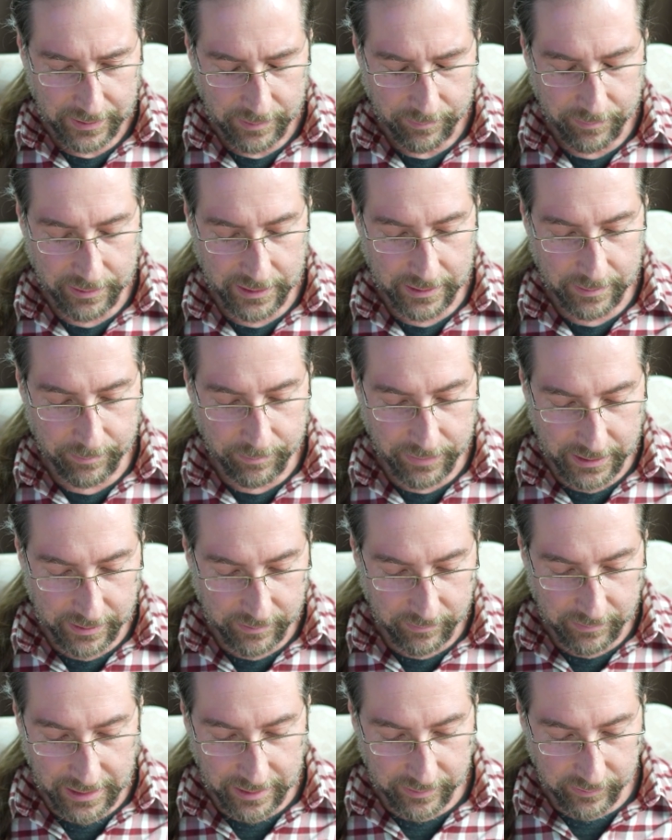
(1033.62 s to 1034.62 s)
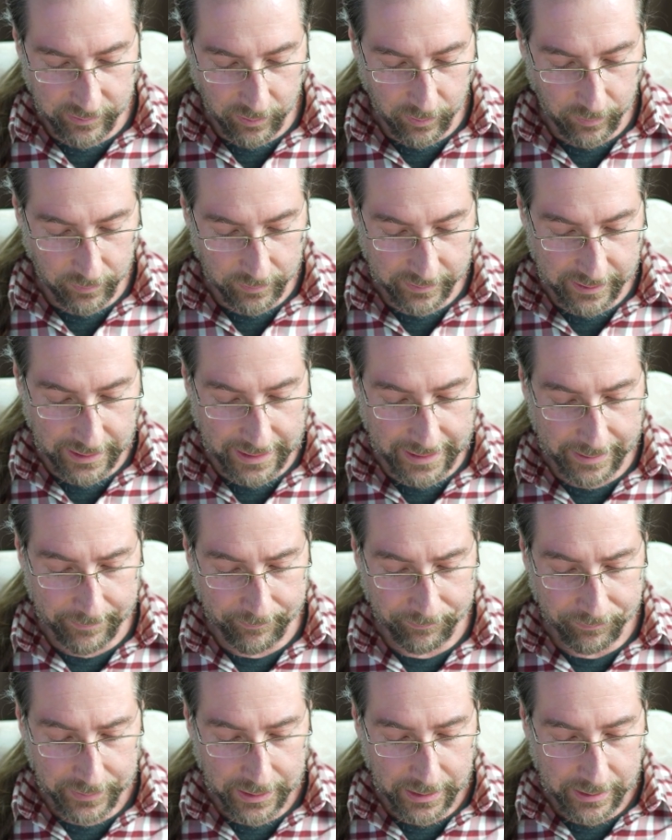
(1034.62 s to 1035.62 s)
the whole
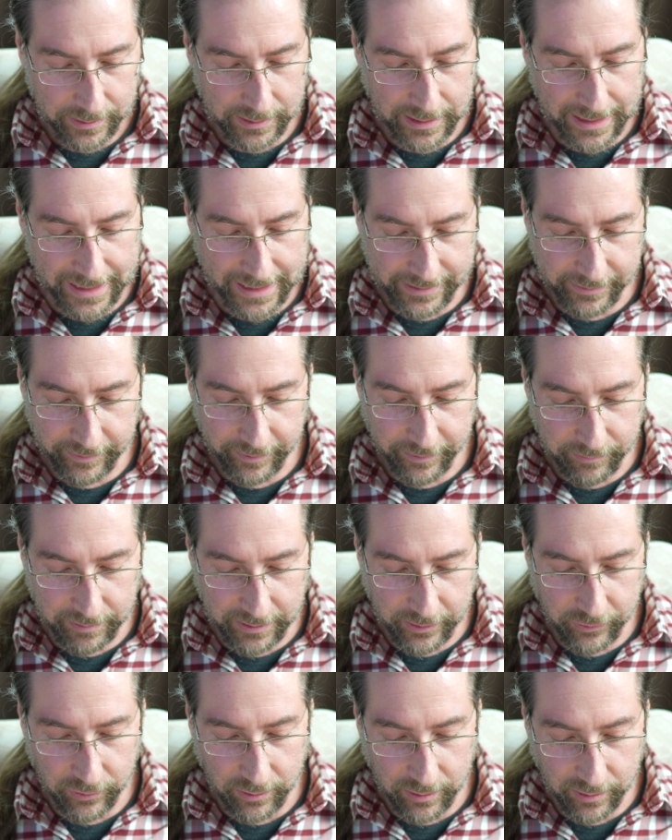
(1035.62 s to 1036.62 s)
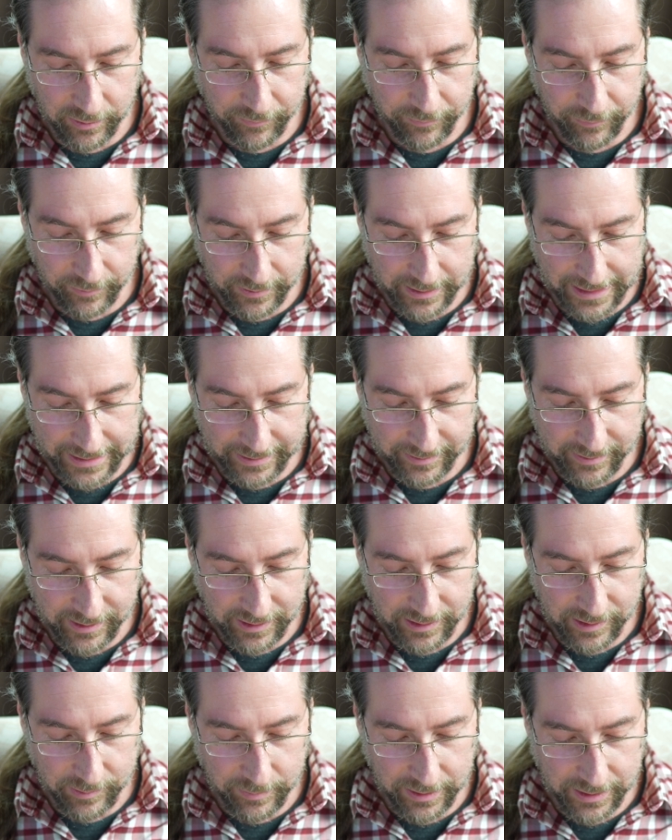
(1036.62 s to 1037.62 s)
time. The ID.3 charged for
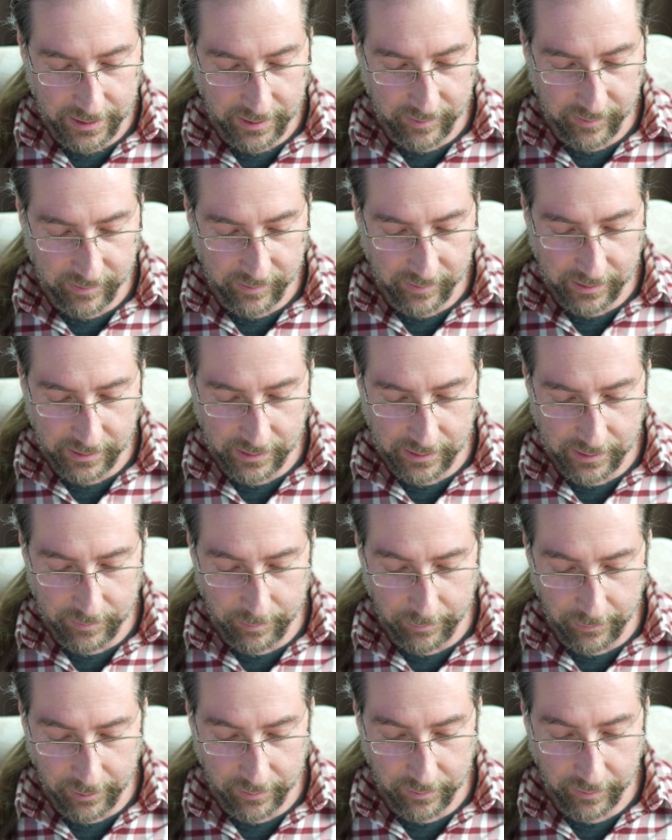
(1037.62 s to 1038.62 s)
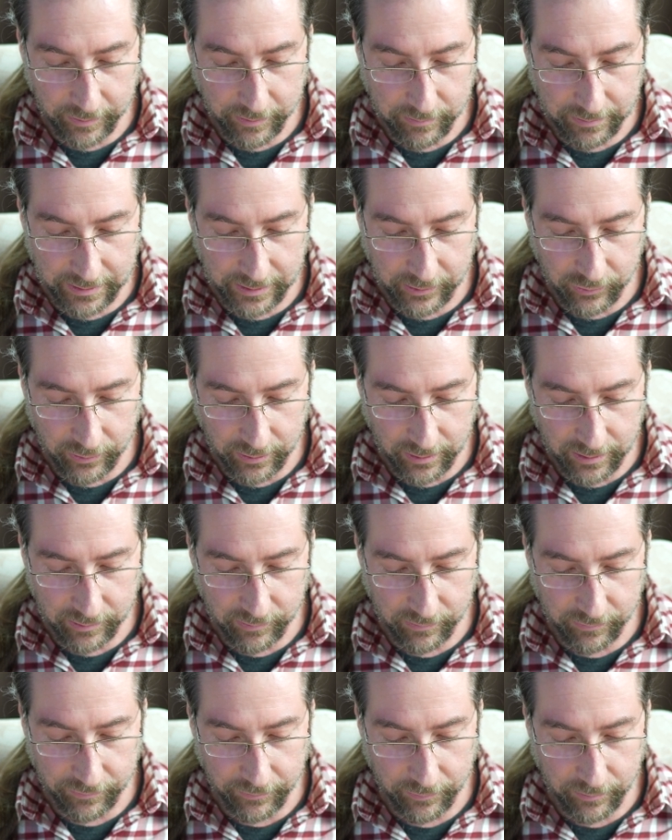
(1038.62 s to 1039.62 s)
19 minutes, the Model 3
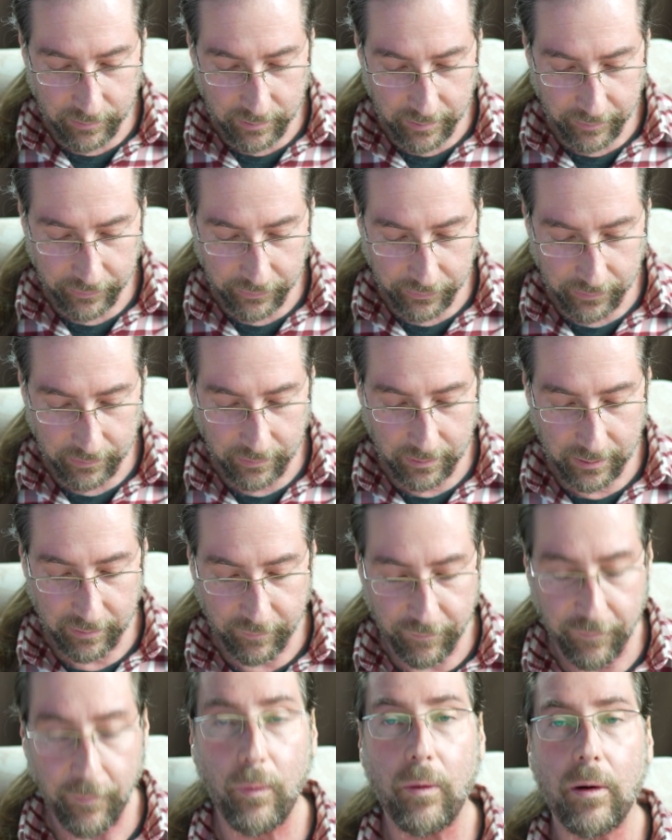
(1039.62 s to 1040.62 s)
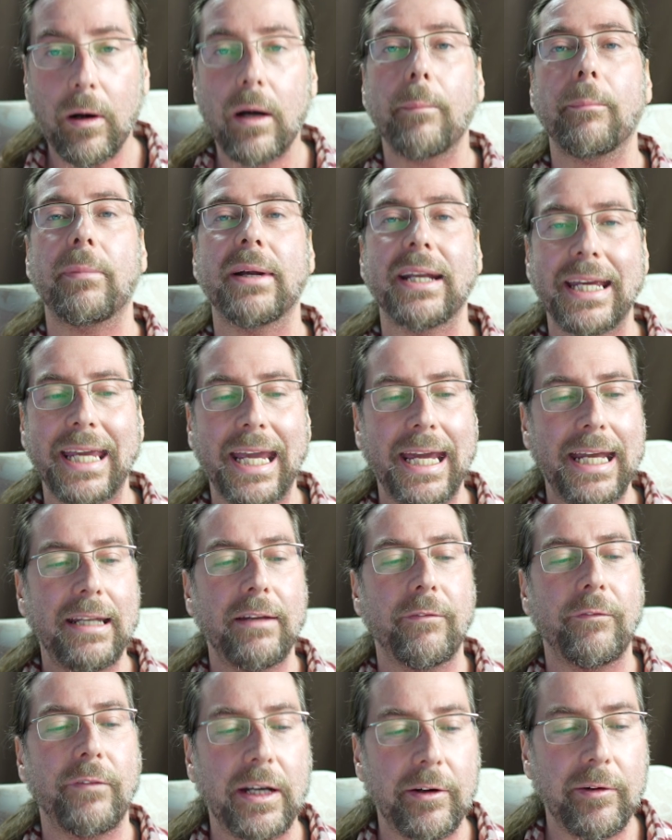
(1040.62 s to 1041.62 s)
charged for 34, but
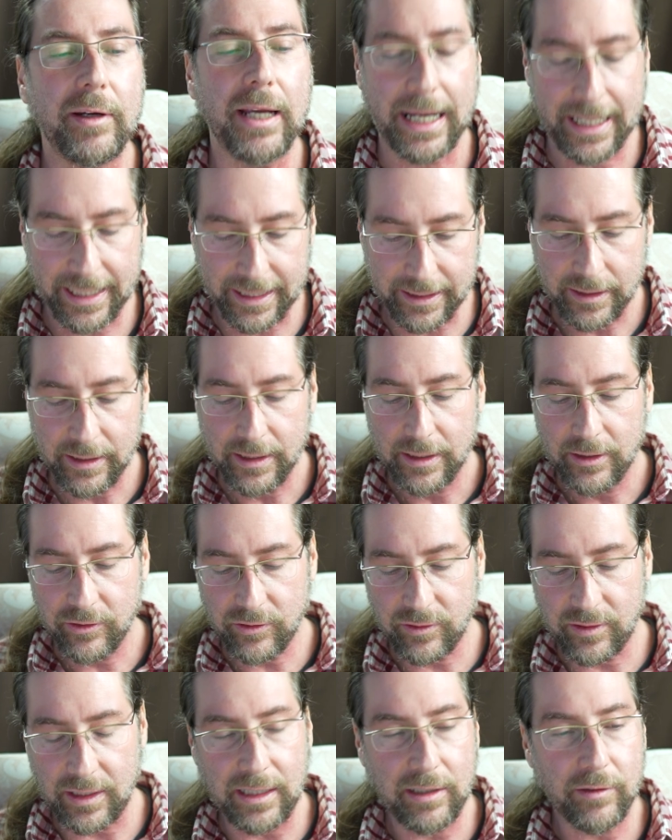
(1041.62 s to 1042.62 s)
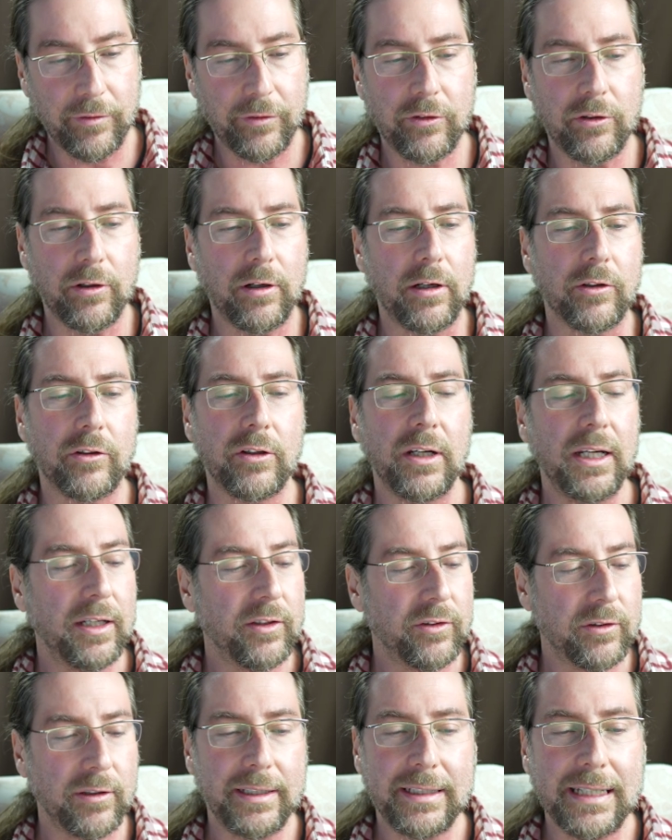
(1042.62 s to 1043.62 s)
again, very high state of charge.
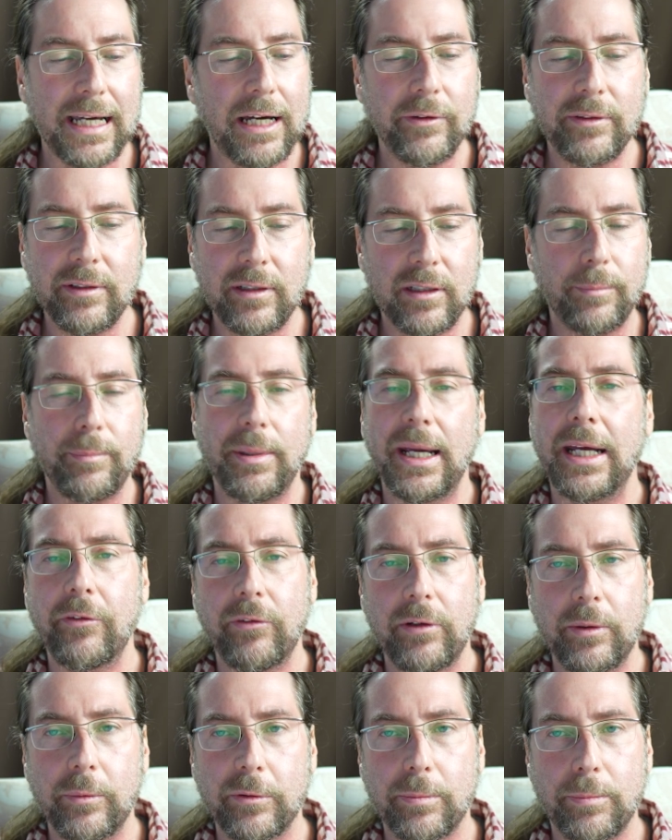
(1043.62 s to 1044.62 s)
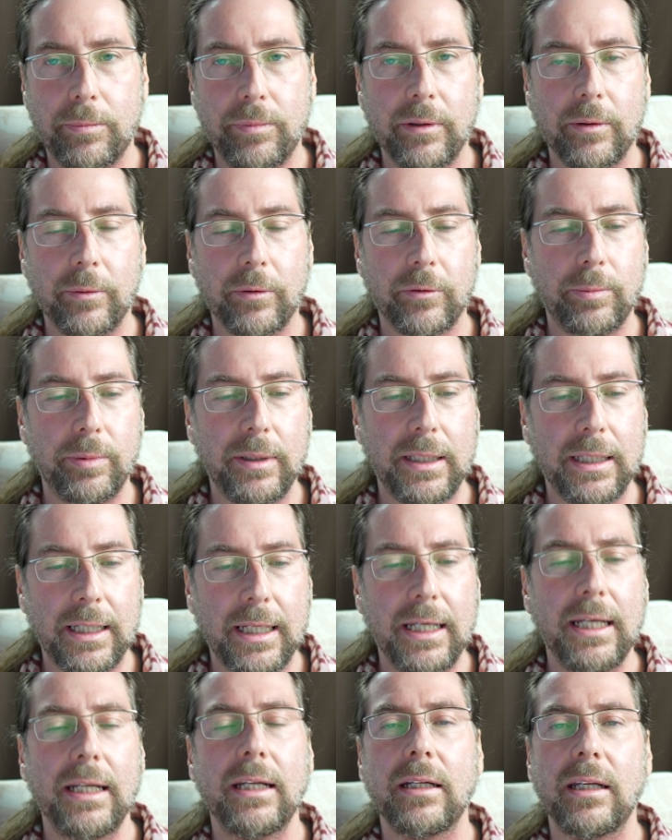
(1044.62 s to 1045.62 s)
So I doubt the battery was being
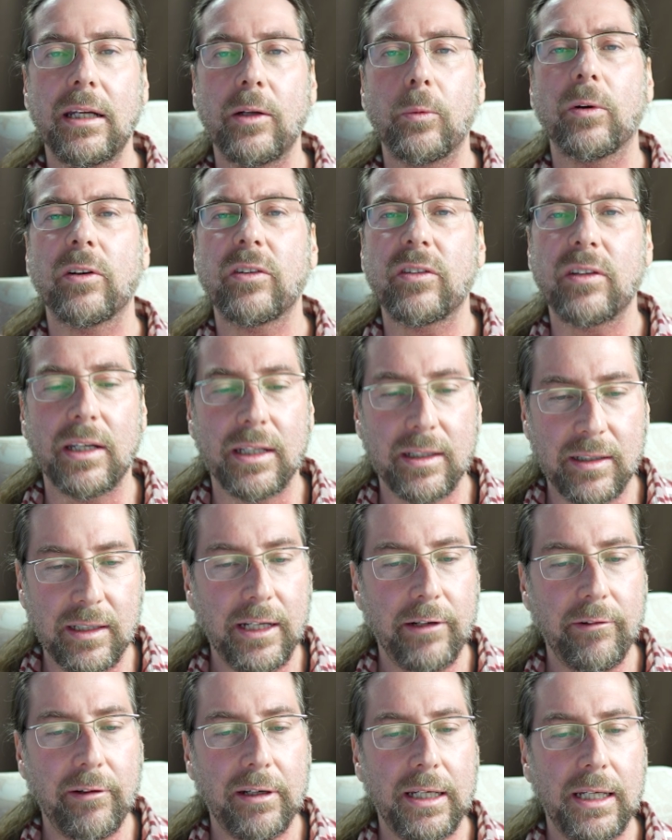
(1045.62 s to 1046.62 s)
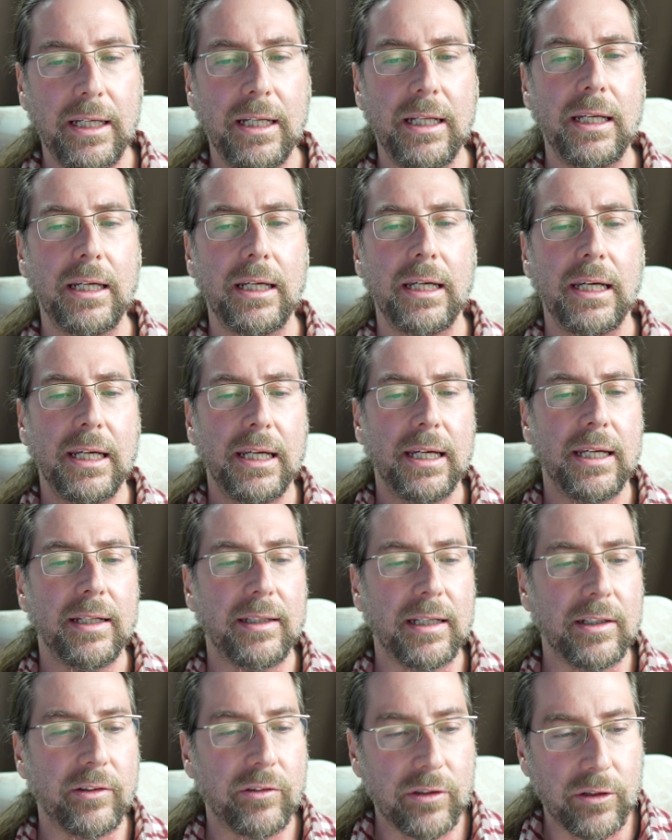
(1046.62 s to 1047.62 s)
heated. It was the interior heating
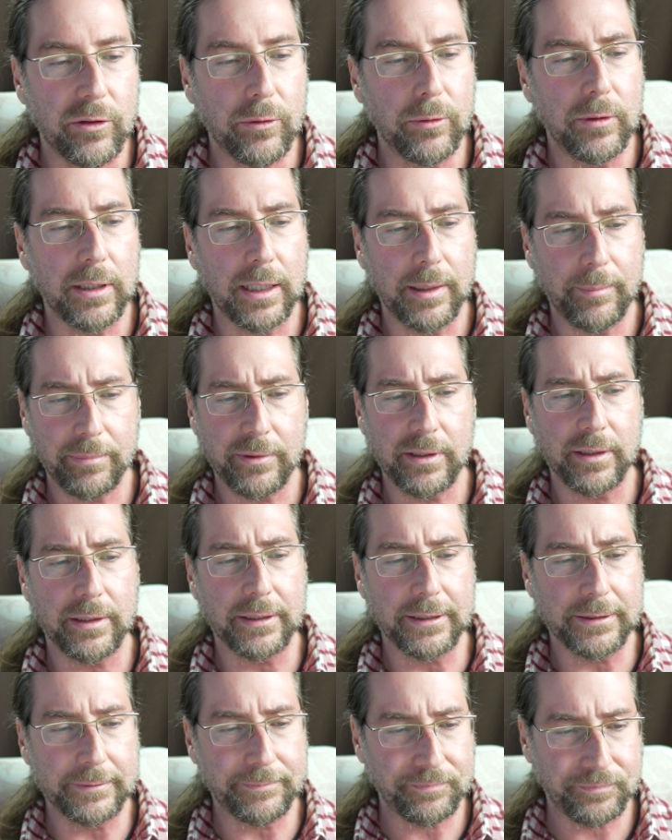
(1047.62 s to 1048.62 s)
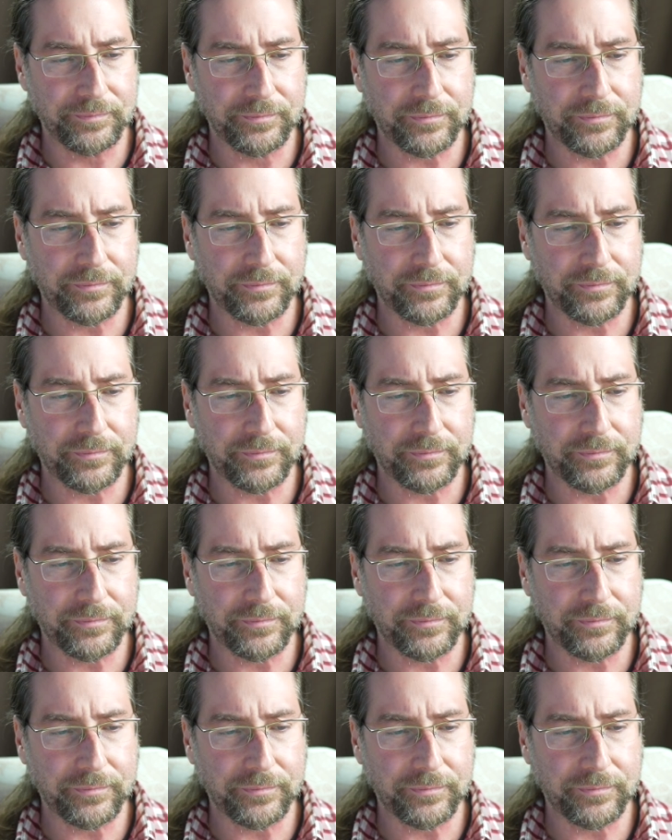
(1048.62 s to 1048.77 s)
that screwed up the